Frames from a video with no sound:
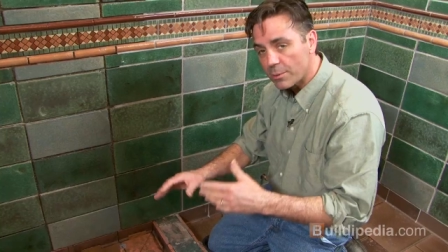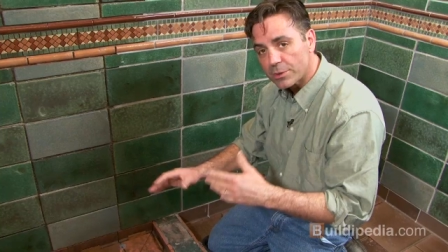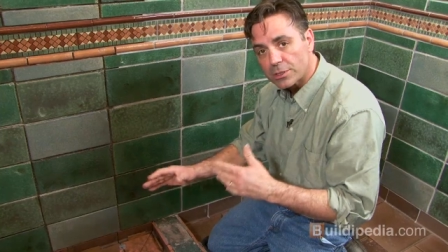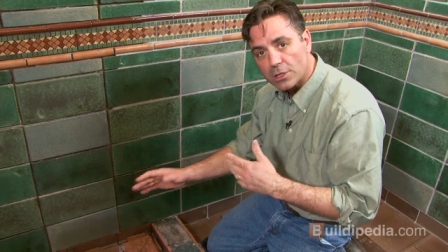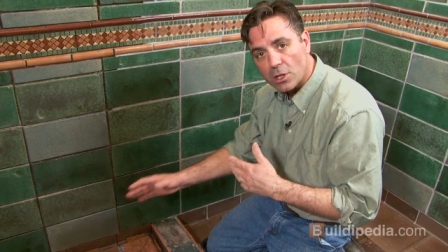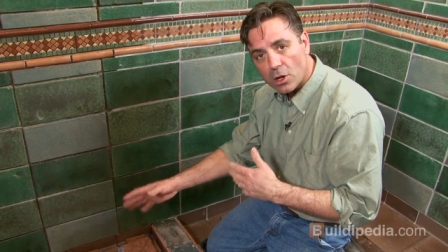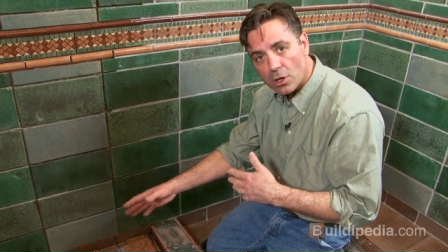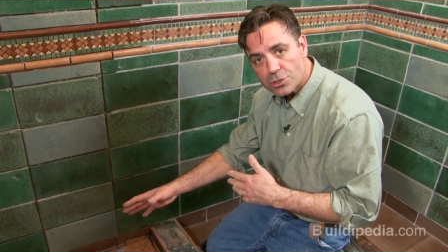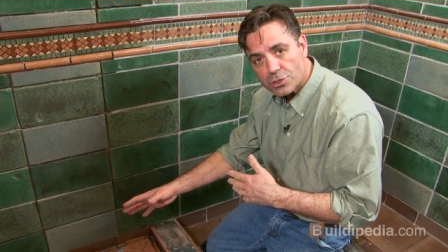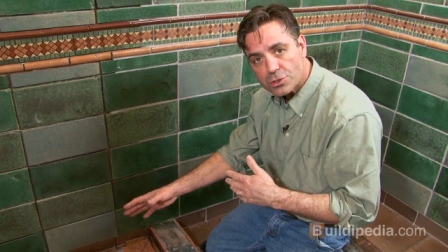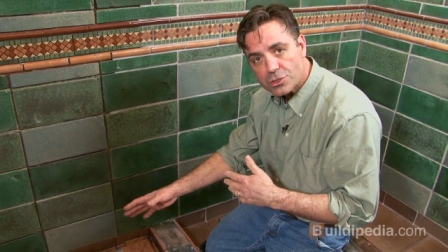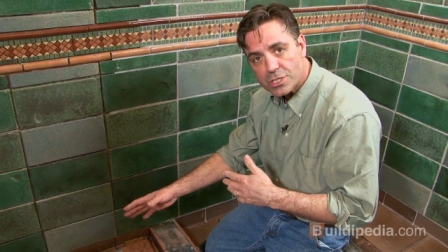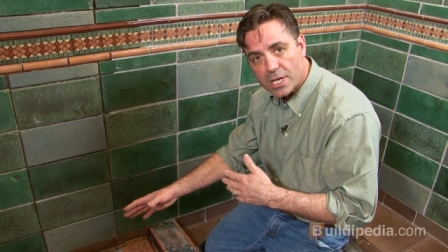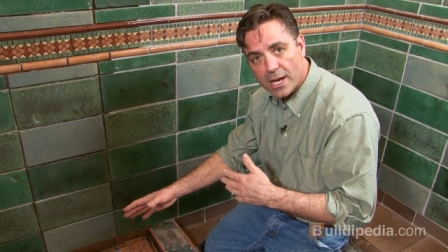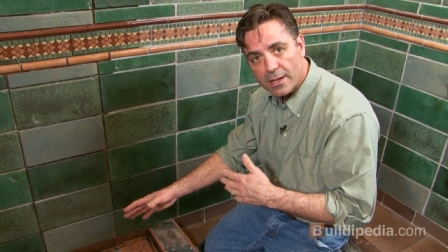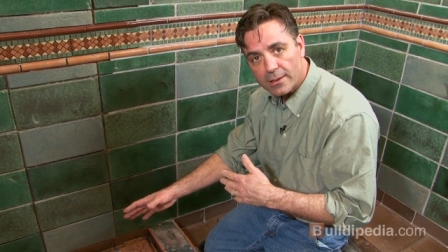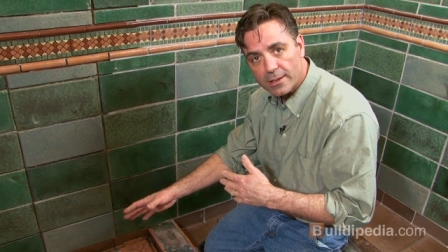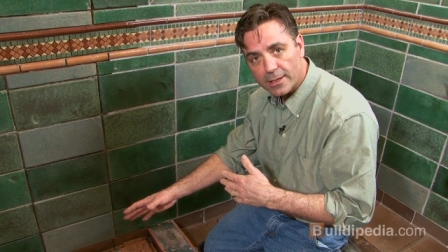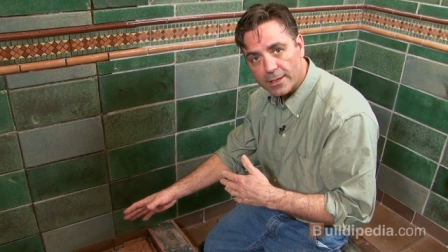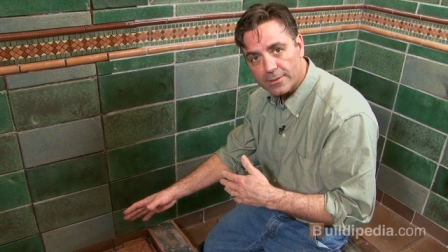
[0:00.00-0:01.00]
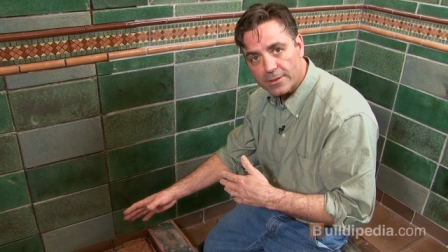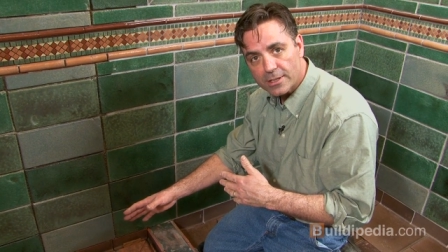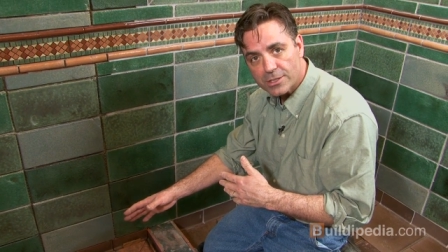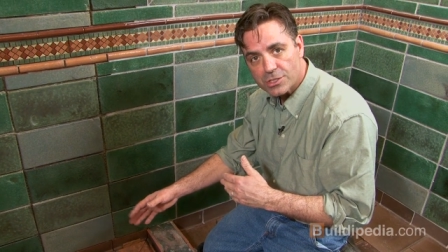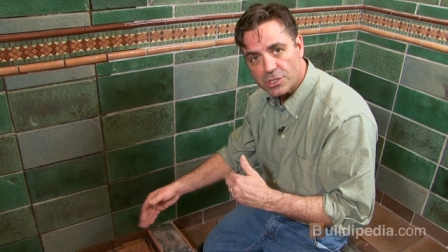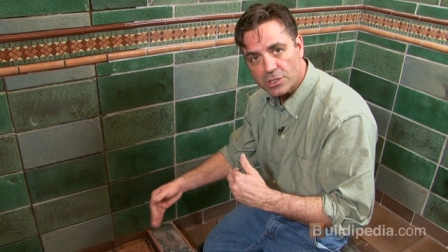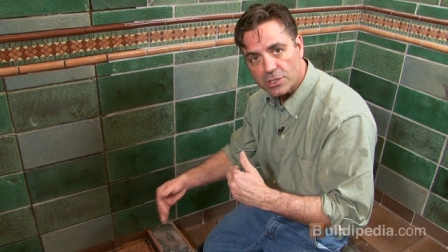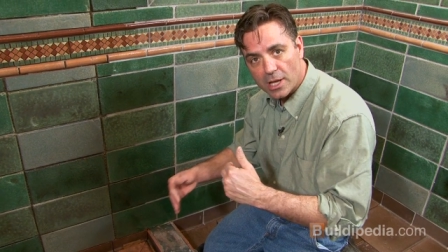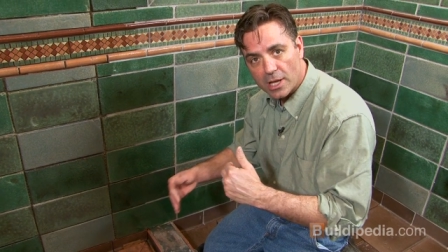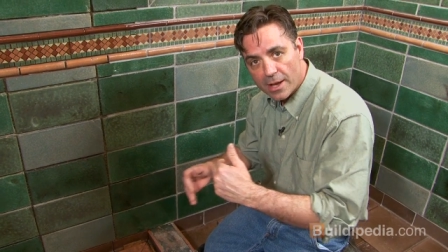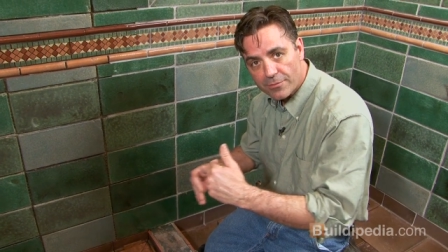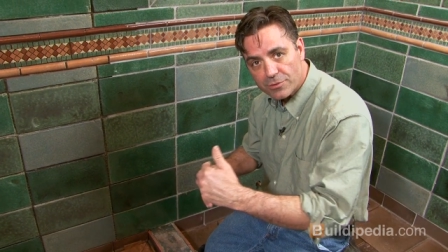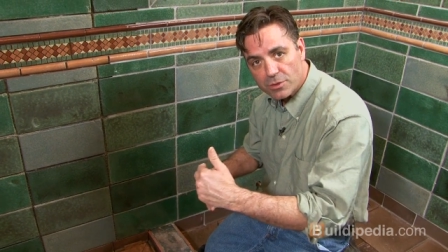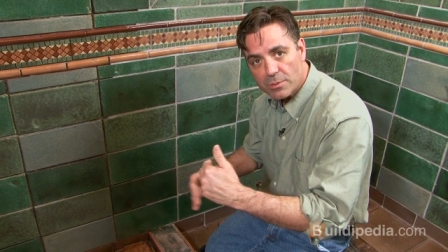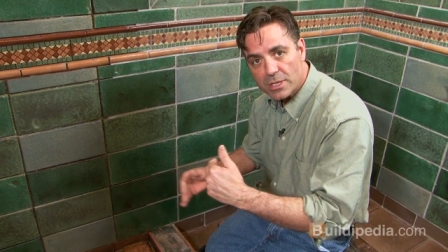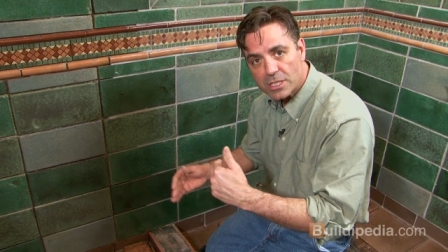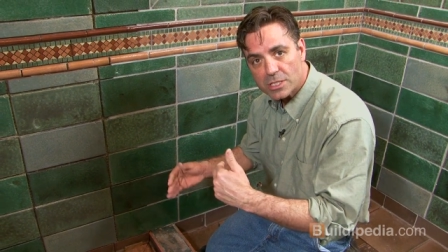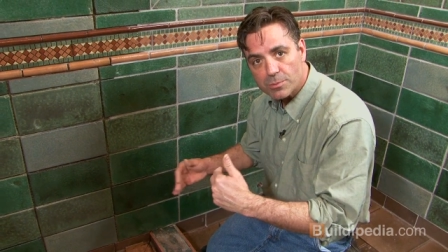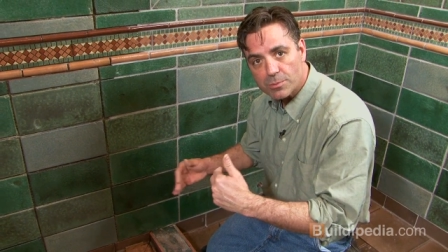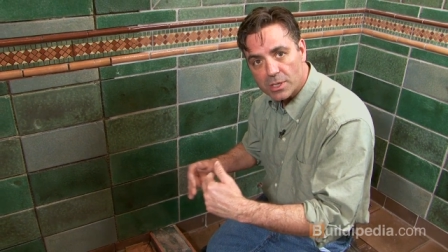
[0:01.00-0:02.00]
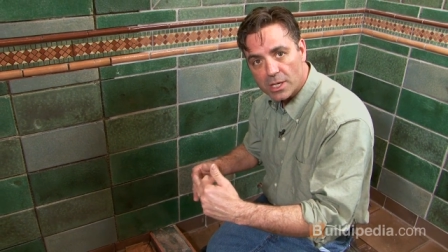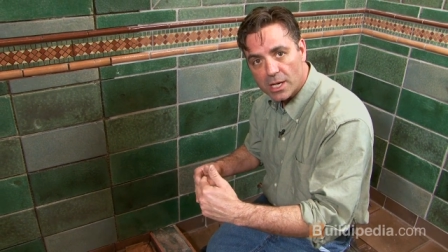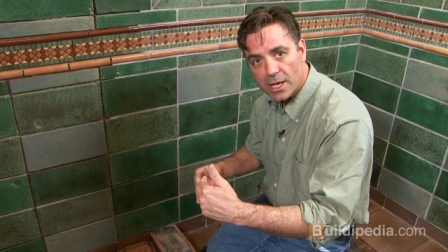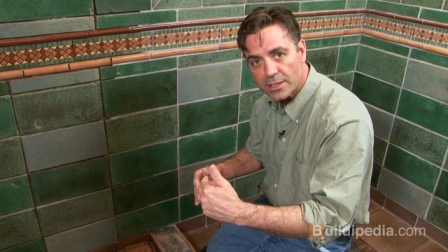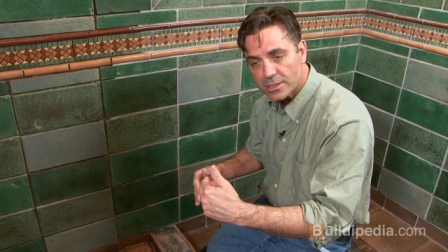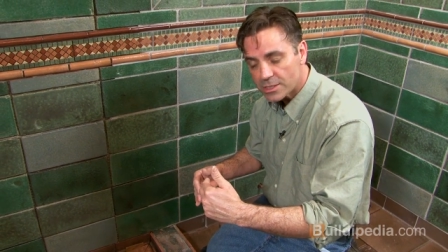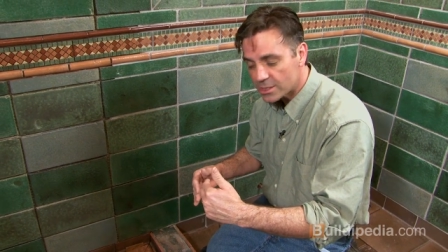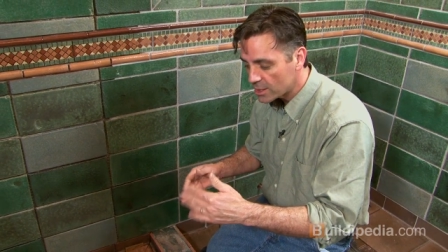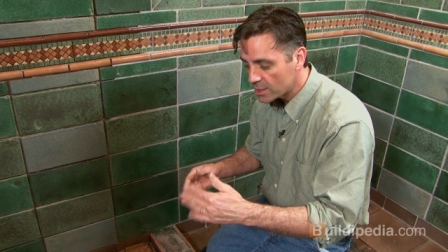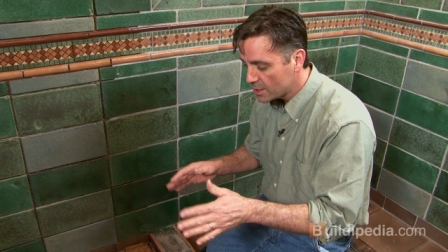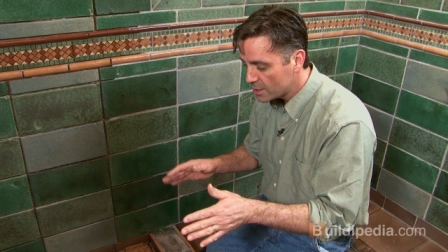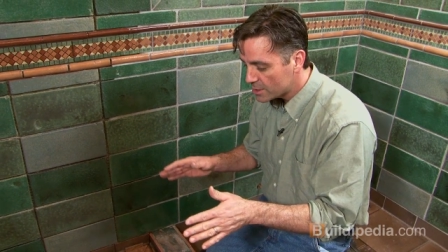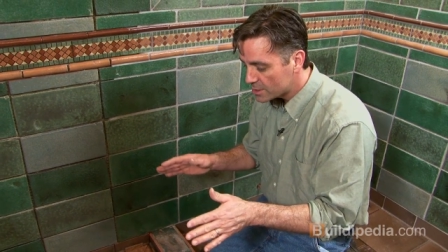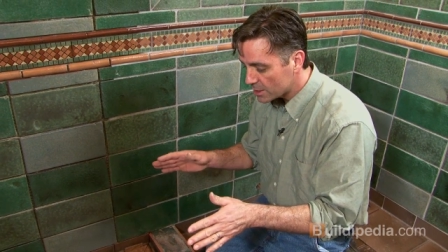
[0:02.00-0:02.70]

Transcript: with larger tile like these that you have to make some cuts